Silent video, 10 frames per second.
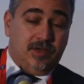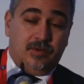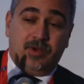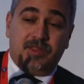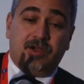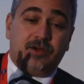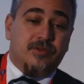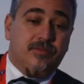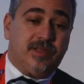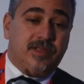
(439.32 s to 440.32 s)
What are
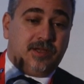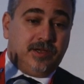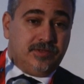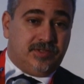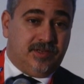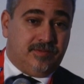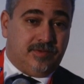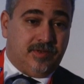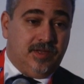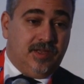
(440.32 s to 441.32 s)
the main
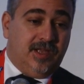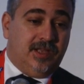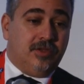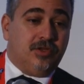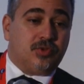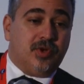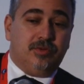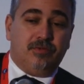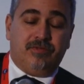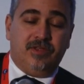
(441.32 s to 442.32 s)
concepts? And not try
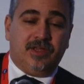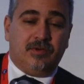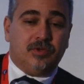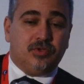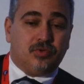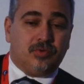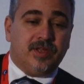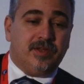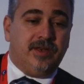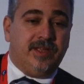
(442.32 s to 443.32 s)
to think I want to
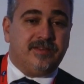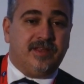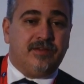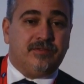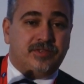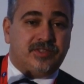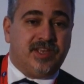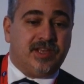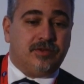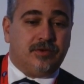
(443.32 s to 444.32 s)
regulate every
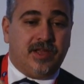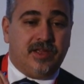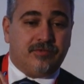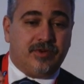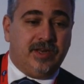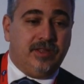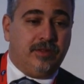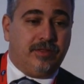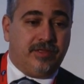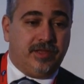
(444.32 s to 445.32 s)
sector, every little
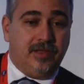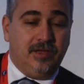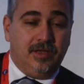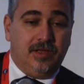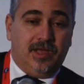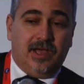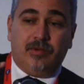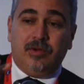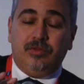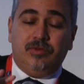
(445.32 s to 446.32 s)
thing. I
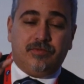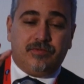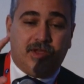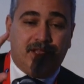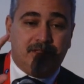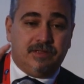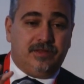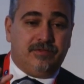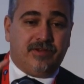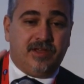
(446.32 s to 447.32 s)
want to
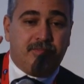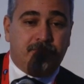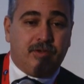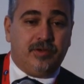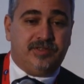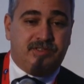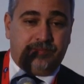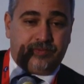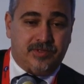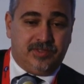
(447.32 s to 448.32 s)
identify policy
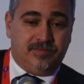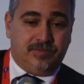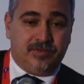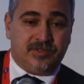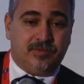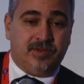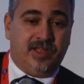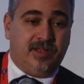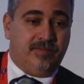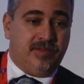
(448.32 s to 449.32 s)
principles that will
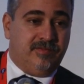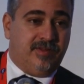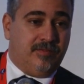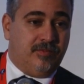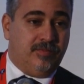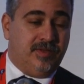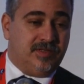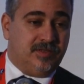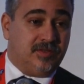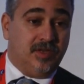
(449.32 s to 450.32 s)
help me develop the
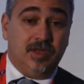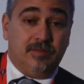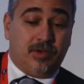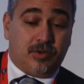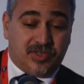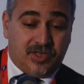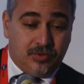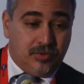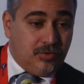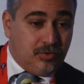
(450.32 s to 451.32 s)
business. Because I
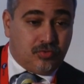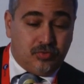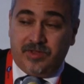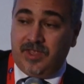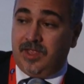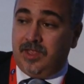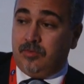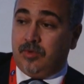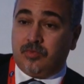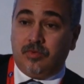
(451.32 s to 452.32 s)
don't know today
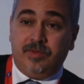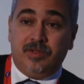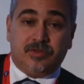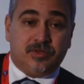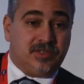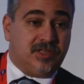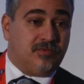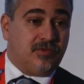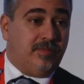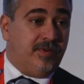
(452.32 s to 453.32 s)
what will be the
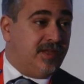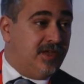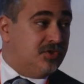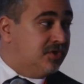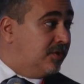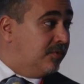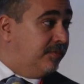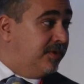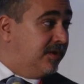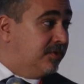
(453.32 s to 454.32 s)
successful application that will
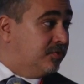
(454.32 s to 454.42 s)
be there